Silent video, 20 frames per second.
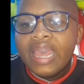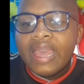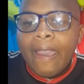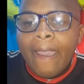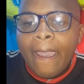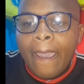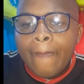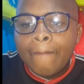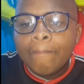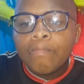
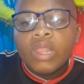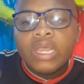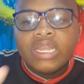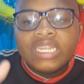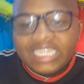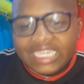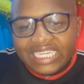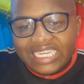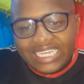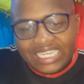
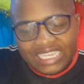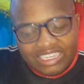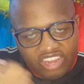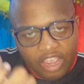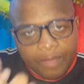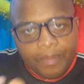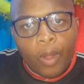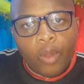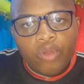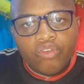
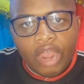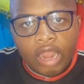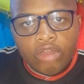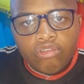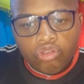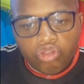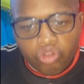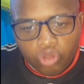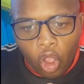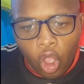Chippa will try
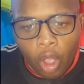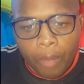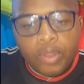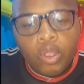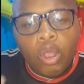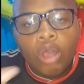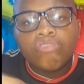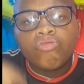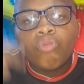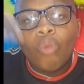to draw.
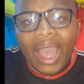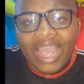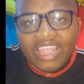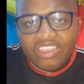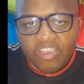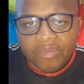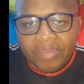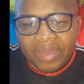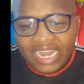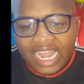Because why
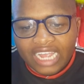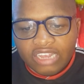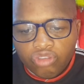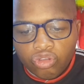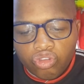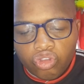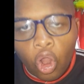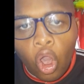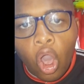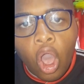Chippa likes to
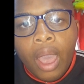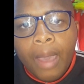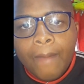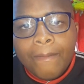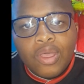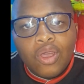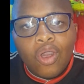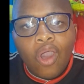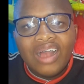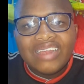draw?
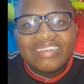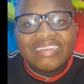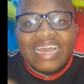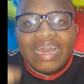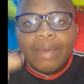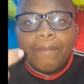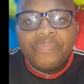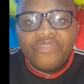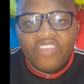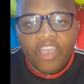Because
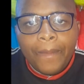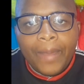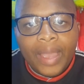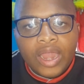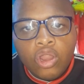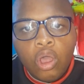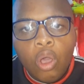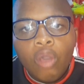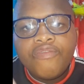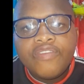Chippa
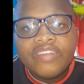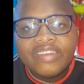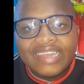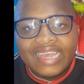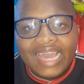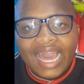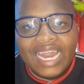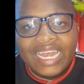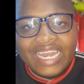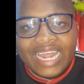know
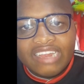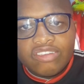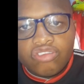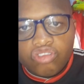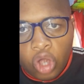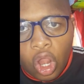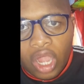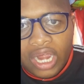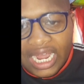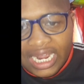physically they are
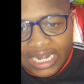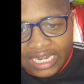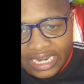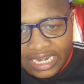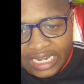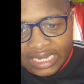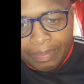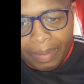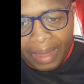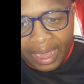stronger
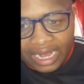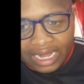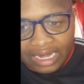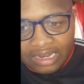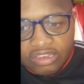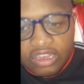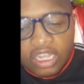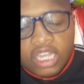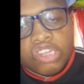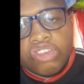than
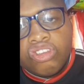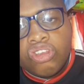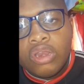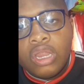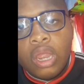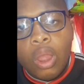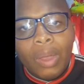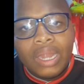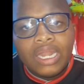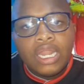Pirates, so they
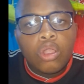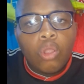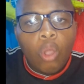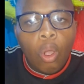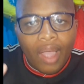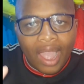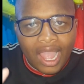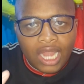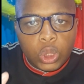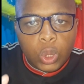want to go
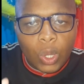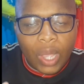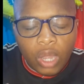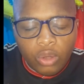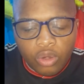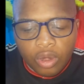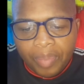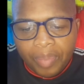head to head with